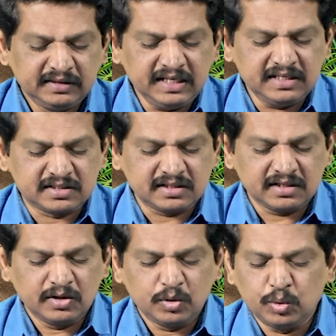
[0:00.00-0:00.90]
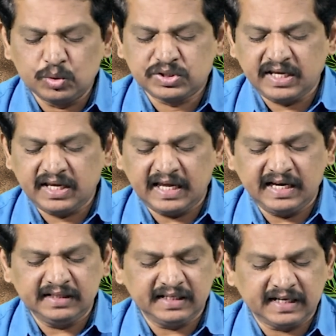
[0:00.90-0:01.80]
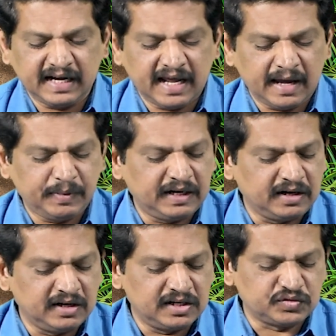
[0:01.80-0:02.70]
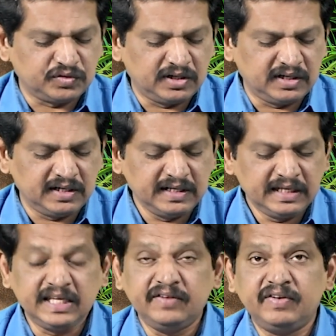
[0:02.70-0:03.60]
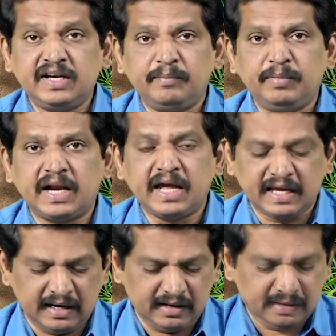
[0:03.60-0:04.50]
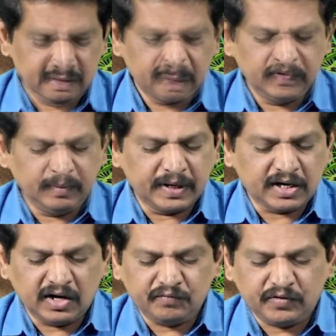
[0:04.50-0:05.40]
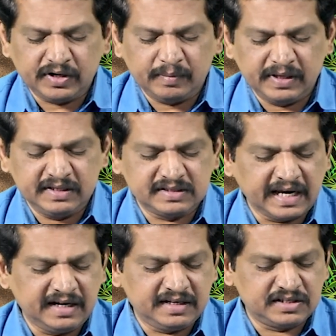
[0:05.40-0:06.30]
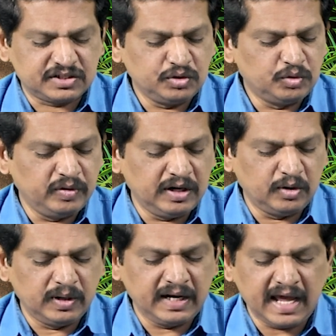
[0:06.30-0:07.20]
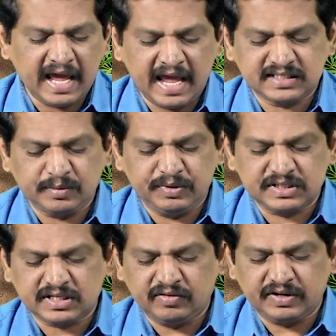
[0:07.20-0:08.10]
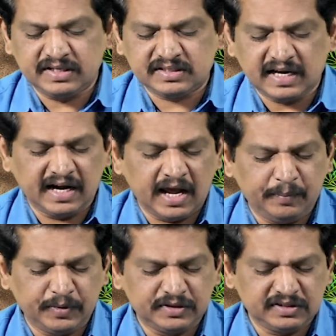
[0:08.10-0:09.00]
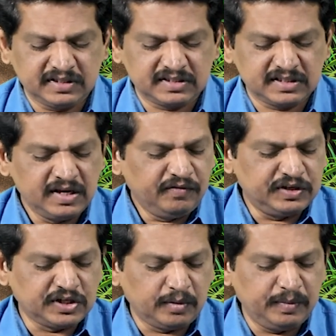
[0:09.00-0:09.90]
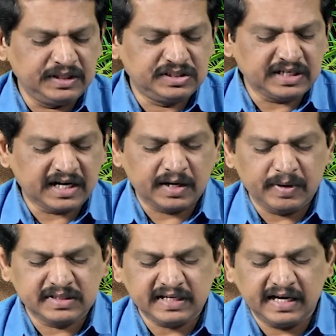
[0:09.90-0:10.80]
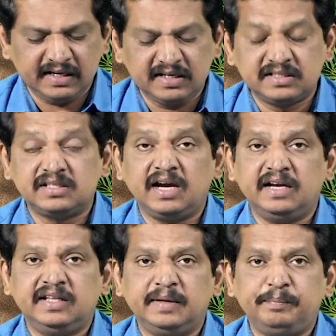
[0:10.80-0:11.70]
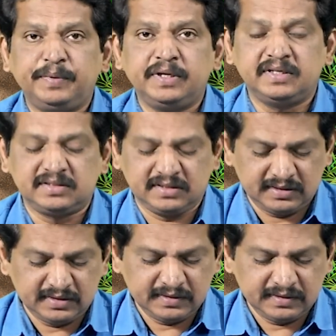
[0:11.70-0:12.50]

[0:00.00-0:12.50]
Theists who say anything can happen in God's world, even a miracle, will be confounded by the scientists who will only accept discoveries and hypotheses which have been checked by scientists and their peers.